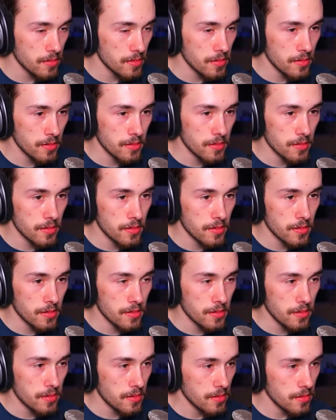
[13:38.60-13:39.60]

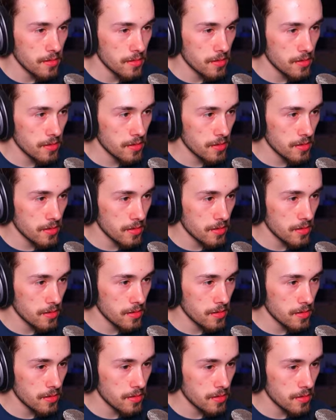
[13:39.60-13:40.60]

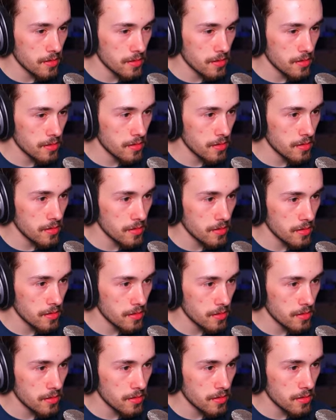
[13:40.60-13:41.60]

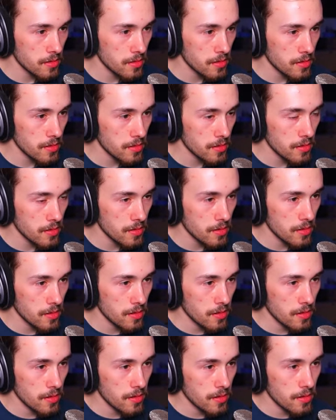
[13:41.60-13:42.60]

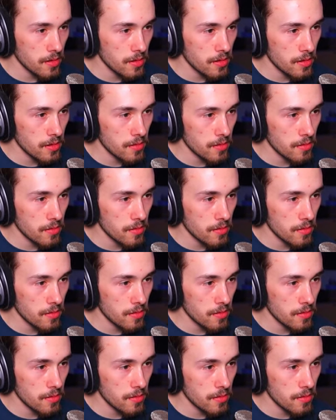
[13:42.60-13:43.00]
[no speech]